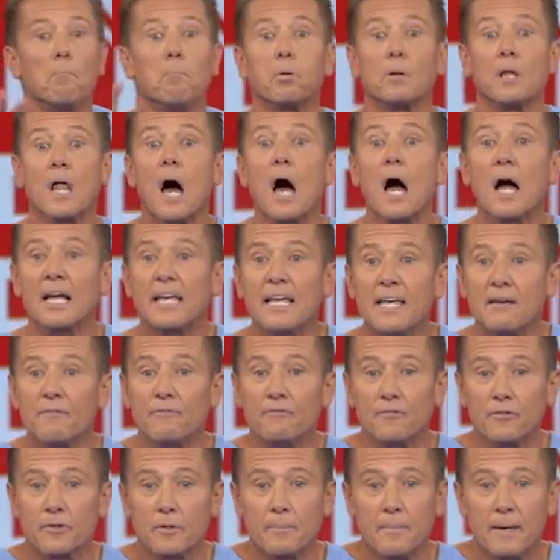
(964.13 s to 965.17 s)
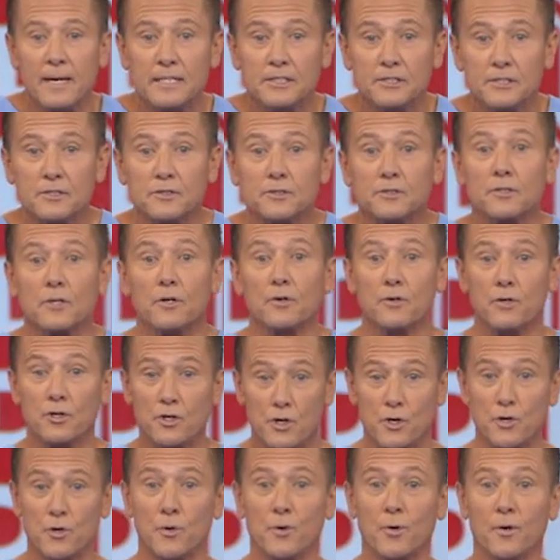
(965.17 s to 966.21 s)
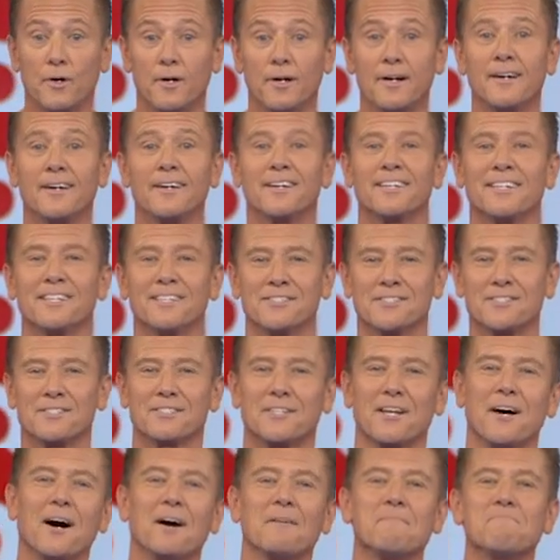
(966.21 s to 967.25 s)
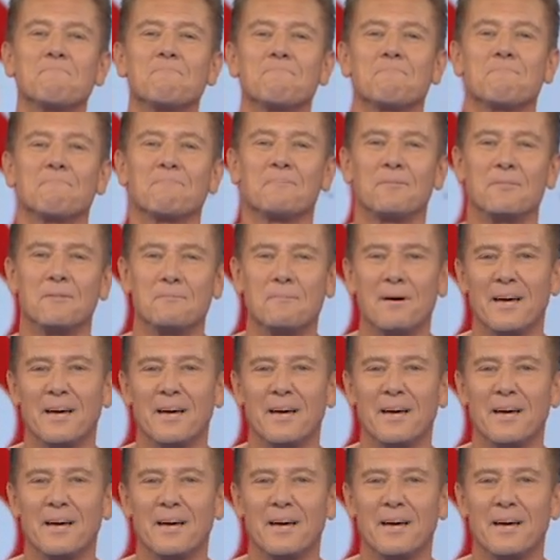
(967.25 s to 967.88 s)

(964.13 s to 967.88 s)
block inflammation so you can stop the